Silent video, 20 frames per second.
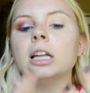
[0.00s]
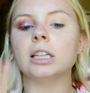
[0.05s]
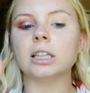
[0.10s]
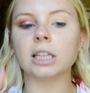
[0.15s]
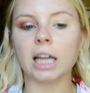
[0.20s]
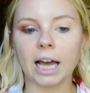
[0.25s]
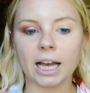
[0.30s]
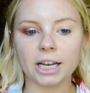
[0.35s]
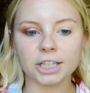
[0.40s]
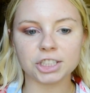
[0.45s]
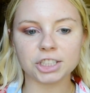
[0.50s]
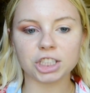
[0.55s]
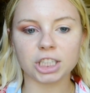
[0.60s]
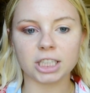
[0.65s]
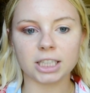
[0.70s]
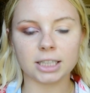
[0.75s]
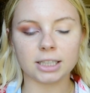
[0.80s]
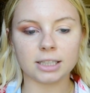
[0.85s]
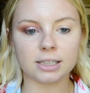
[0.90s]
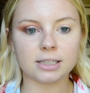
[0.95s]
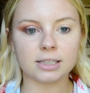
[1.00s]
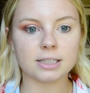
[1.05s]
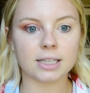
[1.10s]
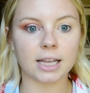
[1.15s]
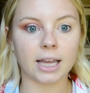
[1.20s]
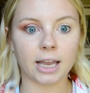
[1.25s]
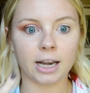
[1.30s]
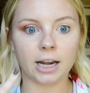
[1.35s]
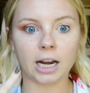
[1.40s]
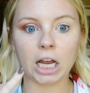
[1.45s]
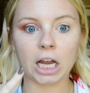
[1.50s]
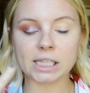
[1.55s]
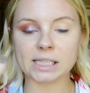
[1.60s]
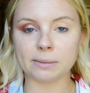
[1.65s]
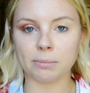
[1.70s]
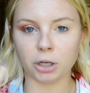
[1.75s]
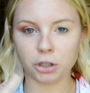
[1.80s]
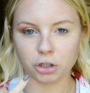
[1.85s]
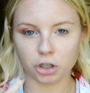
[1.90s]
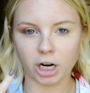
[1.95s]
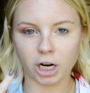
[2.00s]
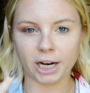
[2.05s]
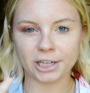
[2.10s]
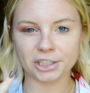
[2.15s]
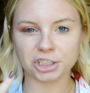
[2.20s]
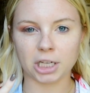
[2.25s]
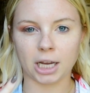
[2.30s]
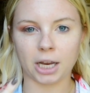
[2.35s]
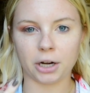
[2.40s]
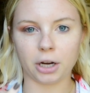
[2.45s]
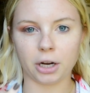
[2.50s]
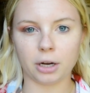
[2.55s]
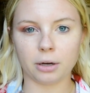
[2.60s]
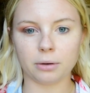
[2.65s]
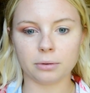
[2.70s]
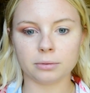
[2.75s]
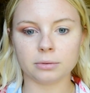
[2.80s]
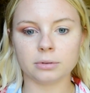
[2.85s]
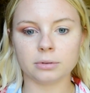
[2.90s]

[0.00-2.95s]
lashes, and some under eyeshadow,